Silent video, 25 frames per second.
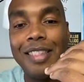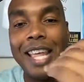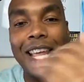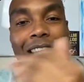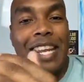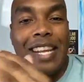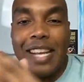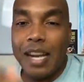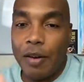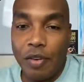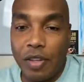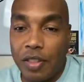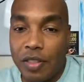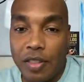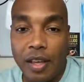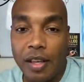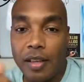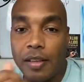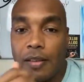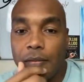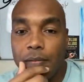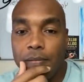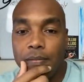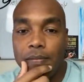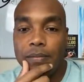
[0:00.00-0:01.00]
They need
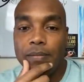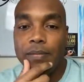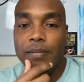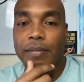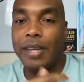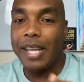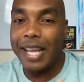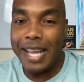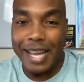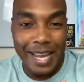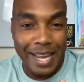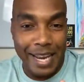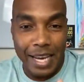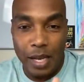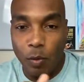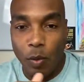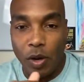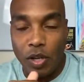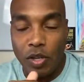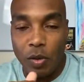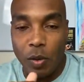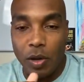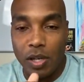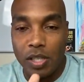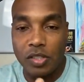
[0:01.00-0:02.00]
everything.
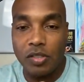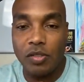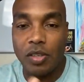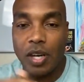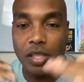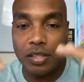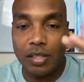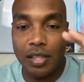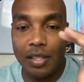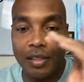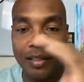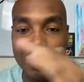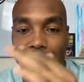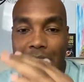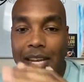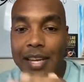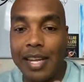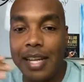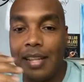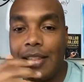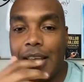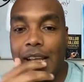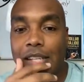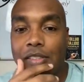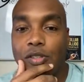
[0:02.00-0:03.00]
Anyone you know in construction,
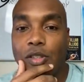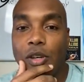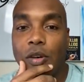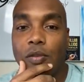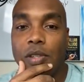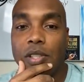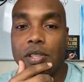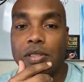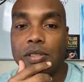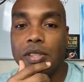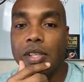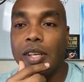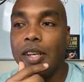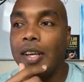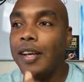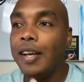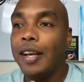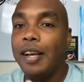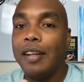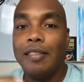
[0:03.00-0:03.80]
they need that service.